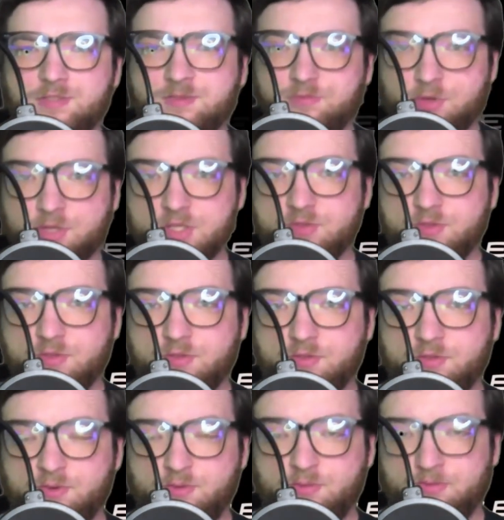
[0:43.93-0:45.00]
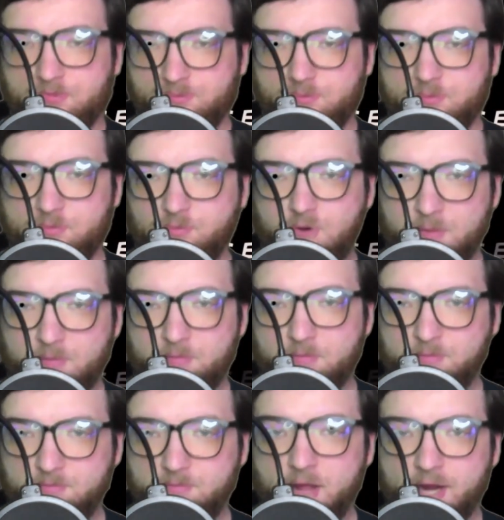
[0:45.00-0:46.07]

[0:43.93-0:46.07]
for this for from back